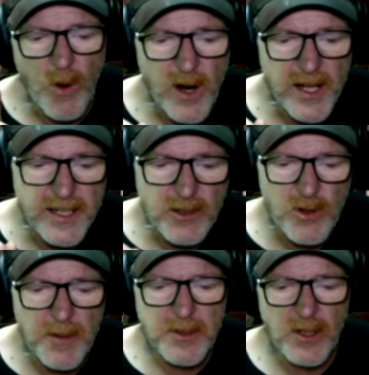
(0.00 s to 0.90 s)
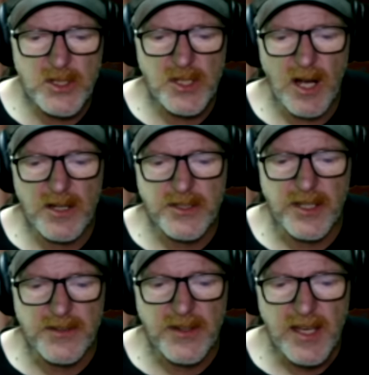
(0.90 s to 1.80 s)
would warrant criminal
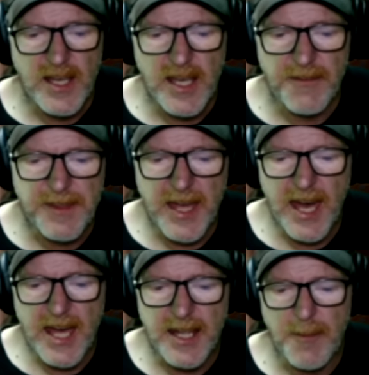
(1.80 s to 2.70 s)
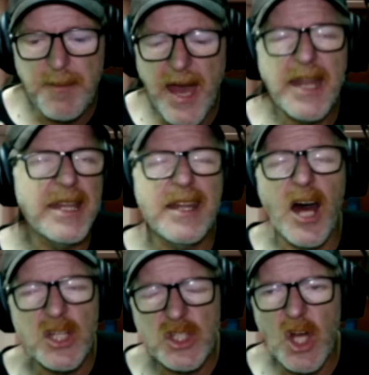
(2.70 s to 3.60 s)
charges if they had
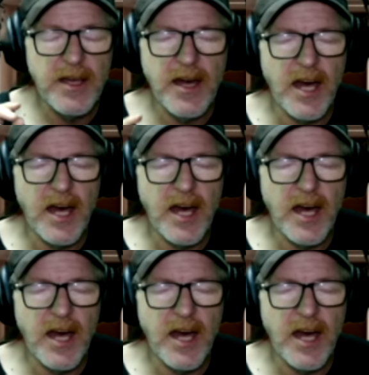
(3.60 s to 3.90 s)
abandoned